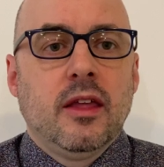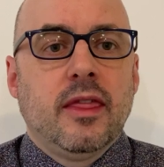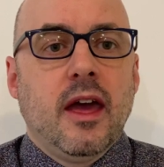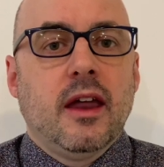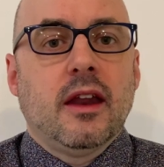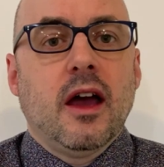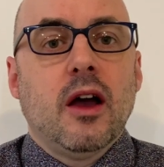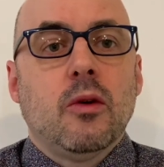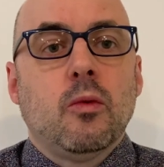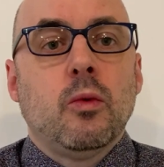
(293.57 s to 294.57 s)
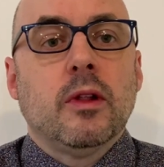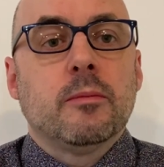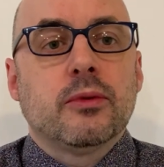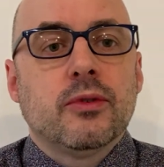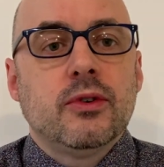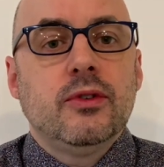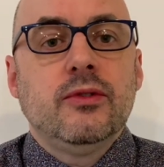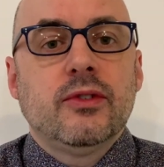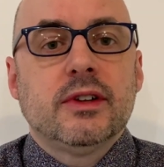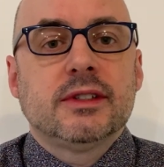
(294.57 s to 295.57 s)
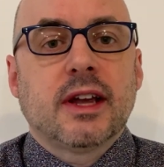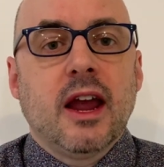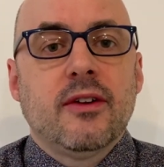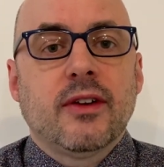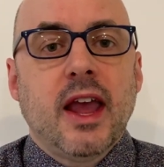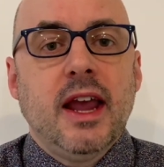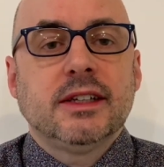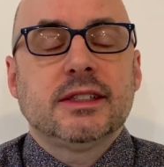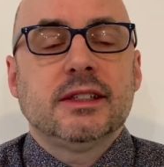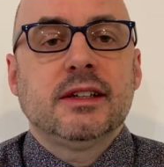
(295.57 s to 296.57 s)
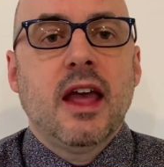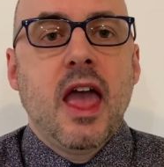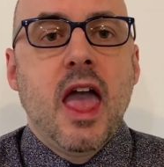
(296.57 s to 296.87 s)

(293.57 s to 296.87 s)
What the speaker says: that will improve saccharification